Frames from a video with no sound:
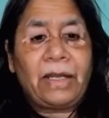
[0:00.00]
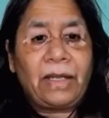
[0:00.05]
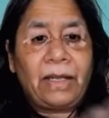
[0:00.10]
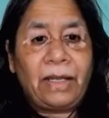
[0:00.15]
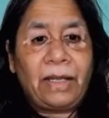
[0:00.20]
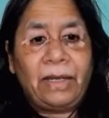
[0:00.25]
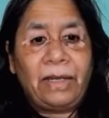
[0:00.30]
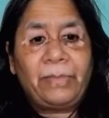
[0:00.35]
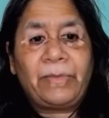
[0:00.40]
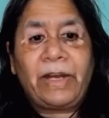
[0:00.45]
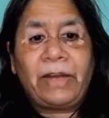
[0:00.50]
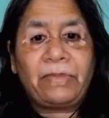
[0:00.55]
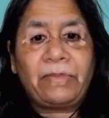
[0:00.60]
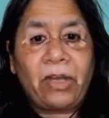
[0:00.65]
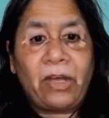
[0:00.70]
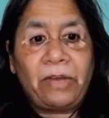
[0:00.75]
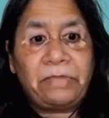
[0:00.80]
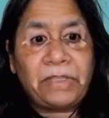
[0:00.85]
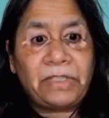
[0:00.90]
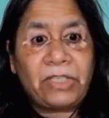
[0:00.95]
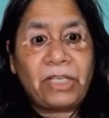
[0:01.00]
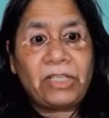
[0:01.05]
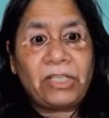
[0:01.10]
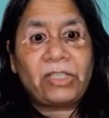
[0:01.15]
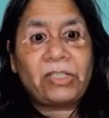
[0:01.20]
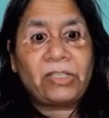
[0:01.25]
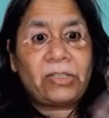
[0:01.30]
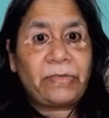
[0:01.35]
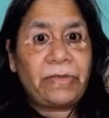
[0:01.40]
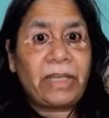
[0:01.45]
help drive the
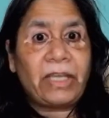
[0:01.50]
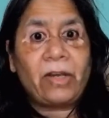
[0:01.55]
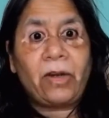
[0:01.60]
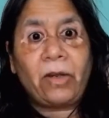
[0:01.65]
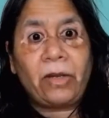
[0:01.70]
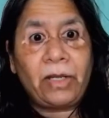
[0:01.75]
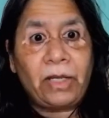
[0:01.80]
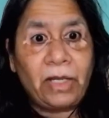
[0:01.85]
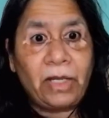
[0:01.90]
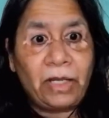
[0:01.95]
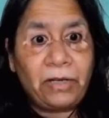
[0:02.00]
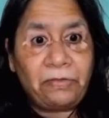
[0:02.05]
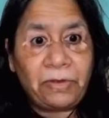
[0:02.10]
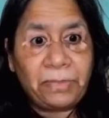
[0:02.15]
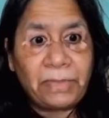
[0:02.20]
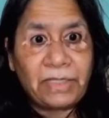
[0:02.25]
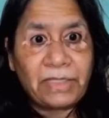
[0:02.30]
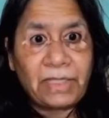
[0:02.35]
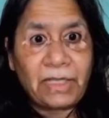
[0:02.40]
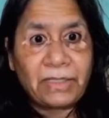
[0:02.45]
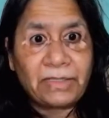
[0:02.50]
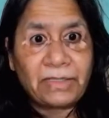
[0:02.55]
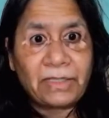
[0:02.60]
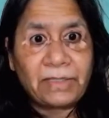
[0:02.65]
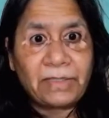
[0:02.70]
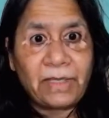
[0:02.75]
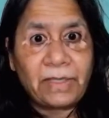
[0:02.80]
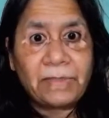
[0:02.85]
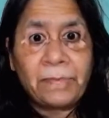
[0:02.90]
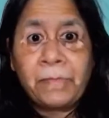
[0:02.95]
conversation so we can all learn from this
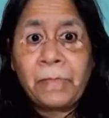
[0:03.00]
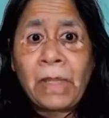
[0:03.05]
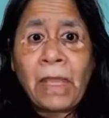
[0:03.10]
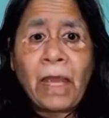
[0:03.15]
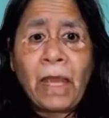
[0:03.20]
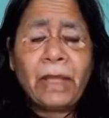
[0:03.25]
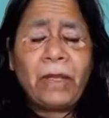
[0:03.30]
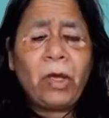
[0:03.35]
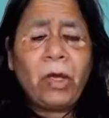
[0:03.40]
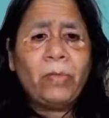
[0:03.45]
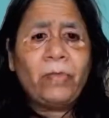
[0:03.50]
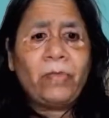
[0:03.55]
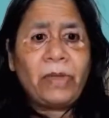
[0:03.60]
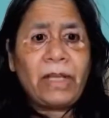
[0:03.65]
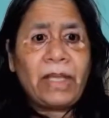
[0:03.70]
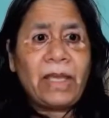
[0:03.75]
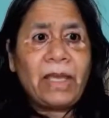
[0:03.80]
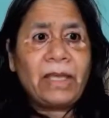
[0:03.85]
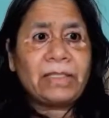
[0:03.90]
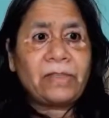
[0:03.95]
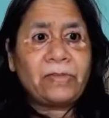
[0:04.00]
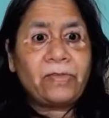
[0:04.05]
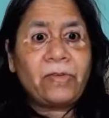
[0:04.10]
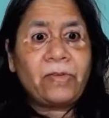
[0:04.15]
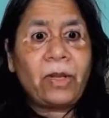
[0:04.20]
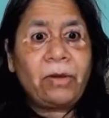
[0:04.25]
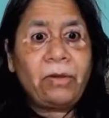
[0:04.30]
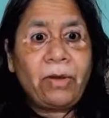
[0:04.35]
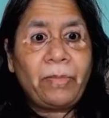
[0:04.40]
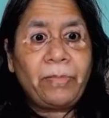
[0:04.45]
exercise. And hopefully as a
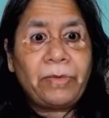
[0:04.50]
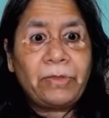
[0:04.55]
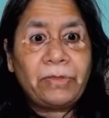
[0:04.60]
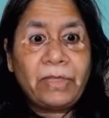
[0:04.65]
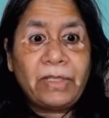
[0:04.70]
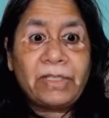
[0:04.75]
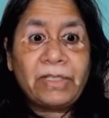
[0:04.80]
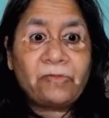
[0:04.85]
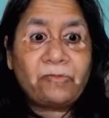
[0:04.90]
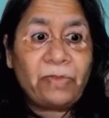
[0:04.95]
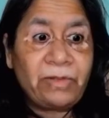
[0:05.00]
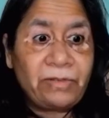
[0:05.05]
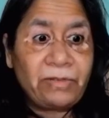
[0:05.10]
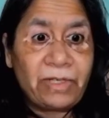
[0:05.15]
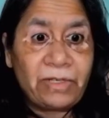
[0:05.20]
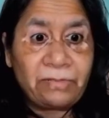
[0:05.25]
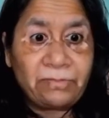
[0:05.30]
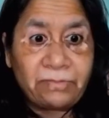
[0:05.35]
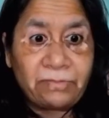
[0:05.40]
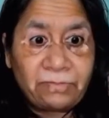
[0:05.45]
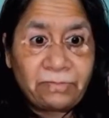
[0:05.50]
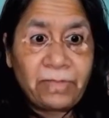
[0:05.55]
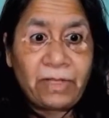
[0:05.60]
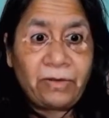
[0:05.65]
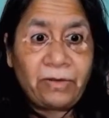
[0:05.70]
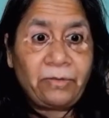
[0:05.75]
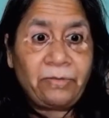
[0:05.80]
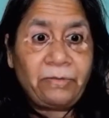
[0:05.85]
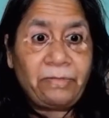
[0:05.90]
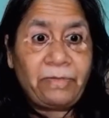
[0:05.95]
follow-up to this, we
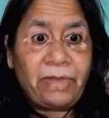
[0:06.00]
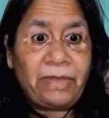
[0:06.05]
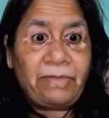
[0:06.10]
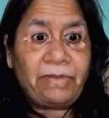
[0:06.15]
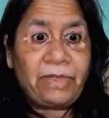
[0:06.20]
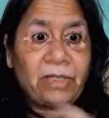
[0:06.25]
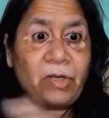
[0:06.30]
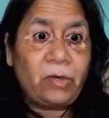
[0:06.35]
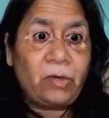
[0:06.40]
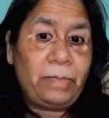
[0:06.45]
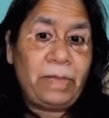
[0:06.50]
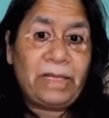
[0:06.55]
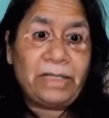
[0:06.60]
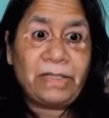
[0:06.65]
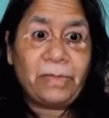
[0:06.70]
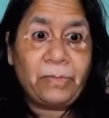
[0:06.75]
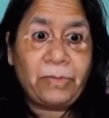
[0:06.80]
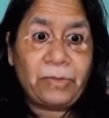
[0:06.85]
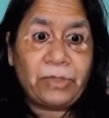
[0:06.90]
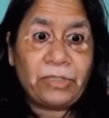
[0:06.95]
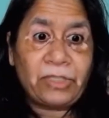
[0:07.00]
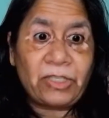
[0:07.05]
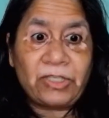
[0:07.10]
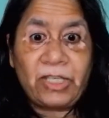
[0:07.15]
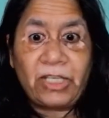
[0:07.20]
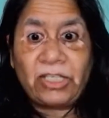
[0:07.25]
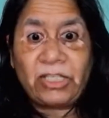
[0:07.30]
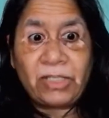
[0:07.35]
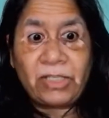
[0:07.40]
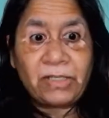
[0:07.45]
will go build some poster
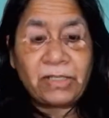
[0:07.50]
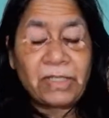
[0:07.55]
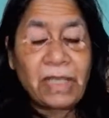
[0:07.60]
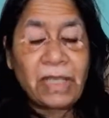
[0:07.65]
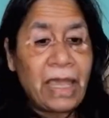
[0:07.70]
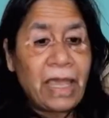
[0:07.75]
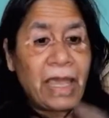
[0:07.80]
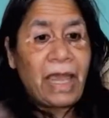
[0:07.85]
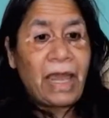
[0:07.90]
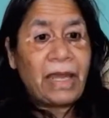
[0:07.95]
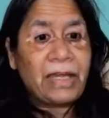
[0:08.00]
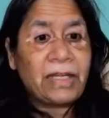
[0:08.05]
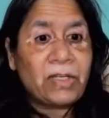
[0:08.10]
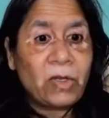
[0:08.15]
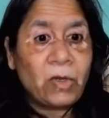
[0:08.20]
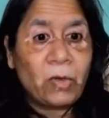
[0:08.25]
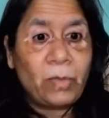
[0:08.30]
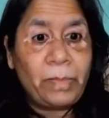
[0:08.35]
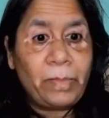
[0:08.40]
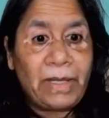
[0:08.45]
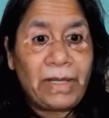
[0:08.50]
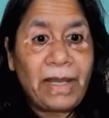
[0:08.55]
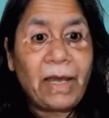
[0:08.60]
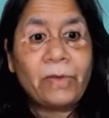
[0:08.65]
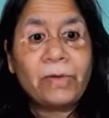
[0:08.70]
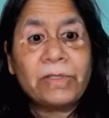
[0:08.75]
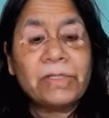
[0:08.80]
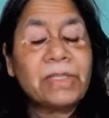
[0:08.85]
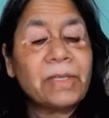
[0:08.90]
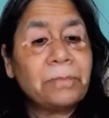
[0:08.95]
sessions and go build
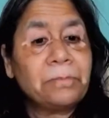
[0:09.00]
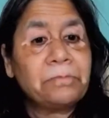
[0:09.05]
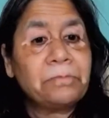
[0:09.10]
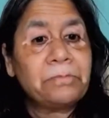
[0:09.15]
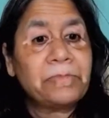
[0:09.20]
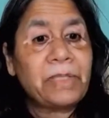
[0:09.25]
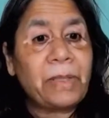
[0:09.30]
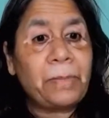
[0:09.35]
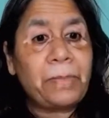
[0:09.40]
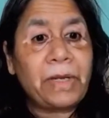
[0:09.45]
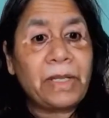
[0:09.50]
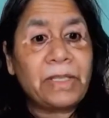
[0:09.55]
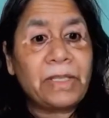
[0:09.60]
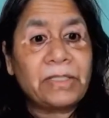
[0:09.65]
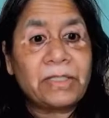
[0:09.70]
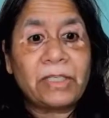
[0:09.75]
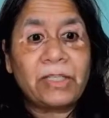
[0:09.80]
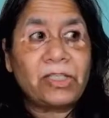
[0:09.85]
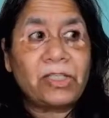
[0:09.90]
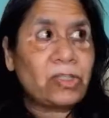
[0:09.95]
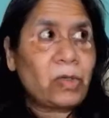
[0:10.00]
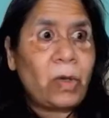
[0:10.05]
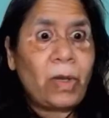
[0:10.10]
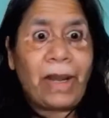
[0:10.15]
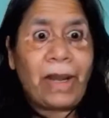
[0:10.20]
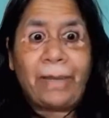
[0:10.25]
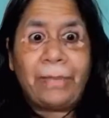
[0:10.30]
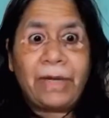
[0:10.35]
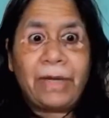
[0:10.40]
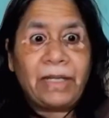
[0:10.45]
out some research
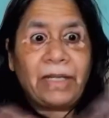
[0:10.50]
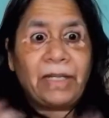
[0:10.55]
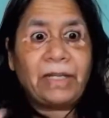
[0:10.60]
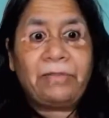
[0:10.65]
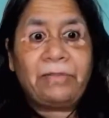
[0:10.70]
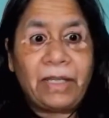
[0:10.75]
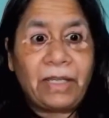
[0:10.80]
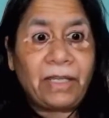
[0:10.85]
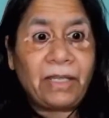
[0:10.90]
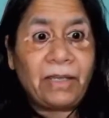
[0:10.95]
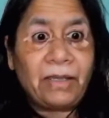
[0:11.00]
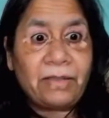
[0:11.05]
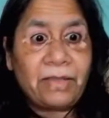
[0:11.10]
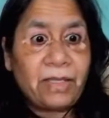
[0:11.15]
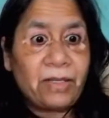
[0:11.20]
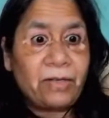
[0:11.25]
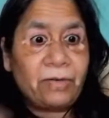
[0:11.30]
collaboratively,